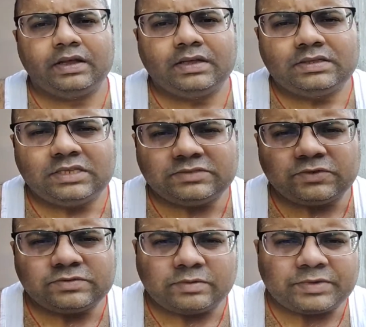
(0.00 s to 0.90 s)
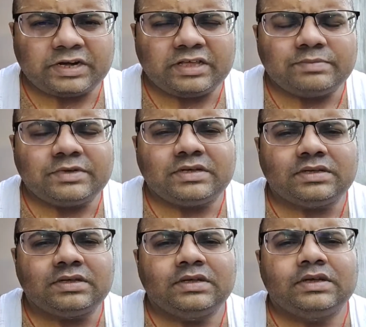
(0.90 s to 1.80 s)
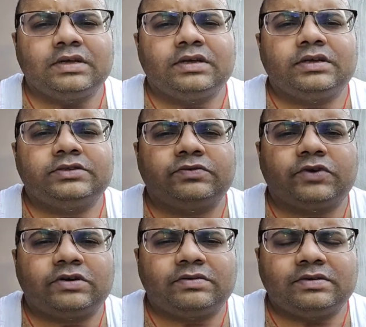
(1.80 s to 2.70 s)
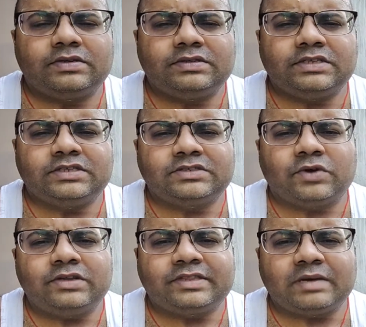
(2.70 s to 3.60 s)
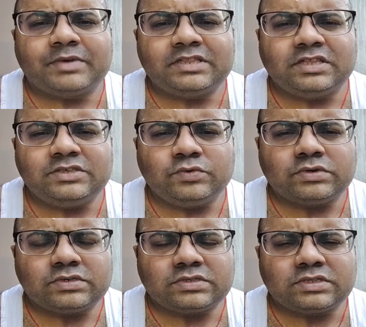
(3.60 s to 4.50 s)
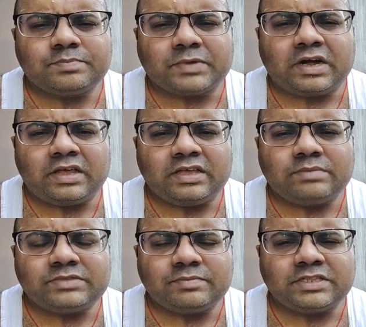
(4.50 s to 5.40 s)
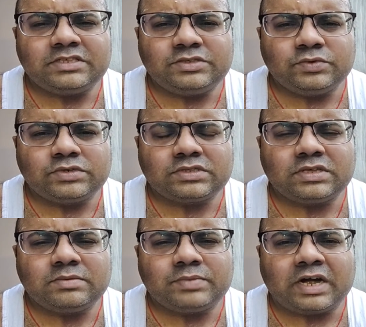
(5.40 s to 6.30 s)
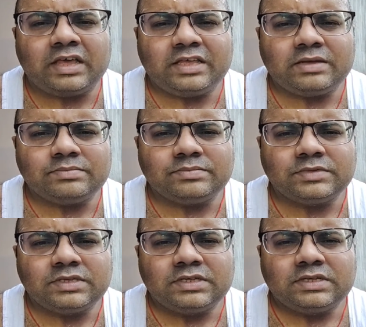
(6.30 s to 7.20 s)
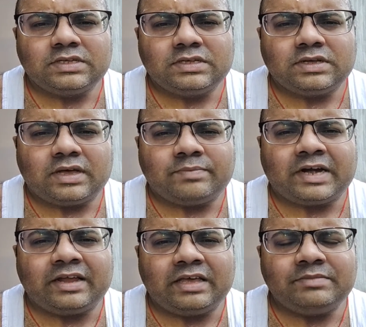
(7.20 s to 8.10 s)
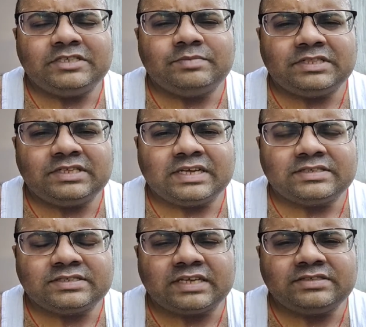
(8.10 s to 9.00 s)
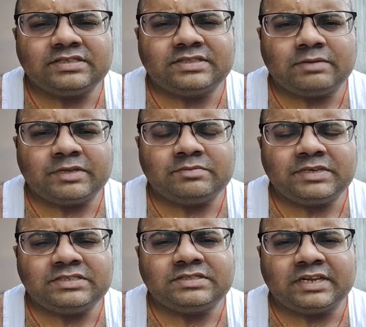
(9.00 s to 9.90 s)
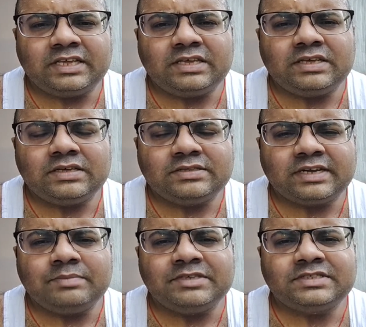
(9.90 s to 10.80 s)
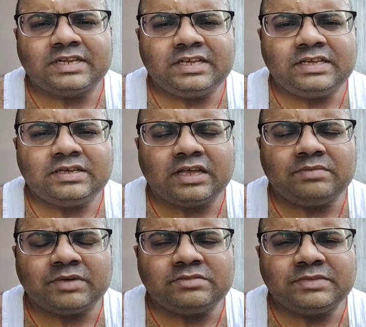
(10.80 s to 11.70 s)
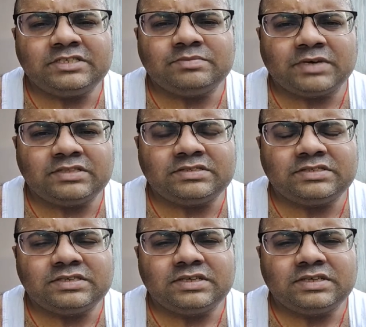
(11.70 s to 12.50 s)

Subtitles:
This was one pranayama. So what this is called Tribandh Yukt Pranayam. Tribandh Yukt Pranayam. Pranayam means breathing exercises. Tribandh means three. Three means three, and bandh means bunds.